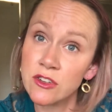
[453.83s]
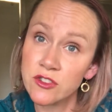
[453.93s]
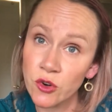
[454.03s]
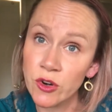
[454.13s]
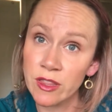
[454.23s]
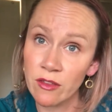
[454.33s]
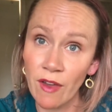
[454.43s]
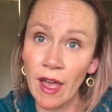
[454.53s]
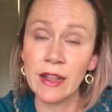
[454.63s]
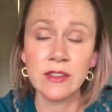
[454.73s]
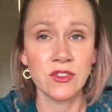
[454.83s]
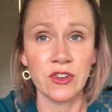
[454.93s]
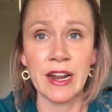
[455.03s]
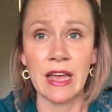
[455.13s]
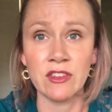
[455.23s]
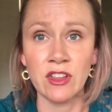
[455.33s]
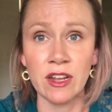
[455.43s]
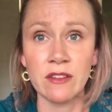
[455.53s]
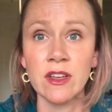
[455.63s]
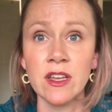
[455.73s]
are stored in the fat, and so they're going to have a
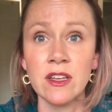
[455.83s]
lot of